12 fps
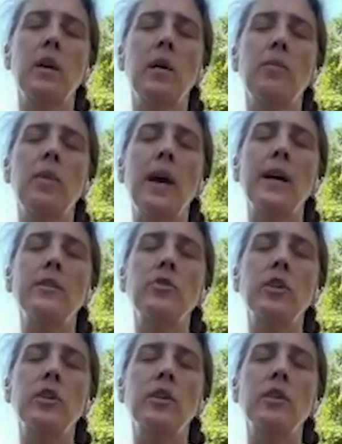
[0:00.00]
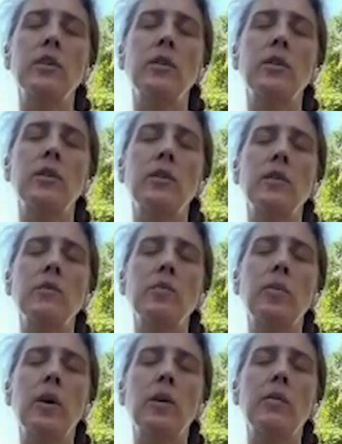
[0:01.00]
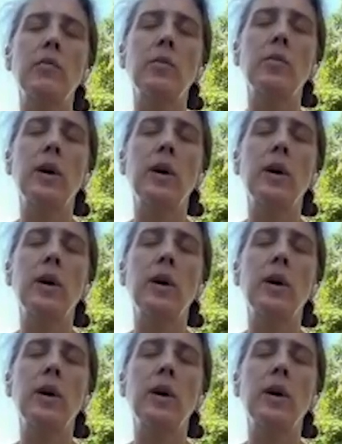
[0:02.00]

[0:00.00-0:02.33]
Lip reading: imagine this part of your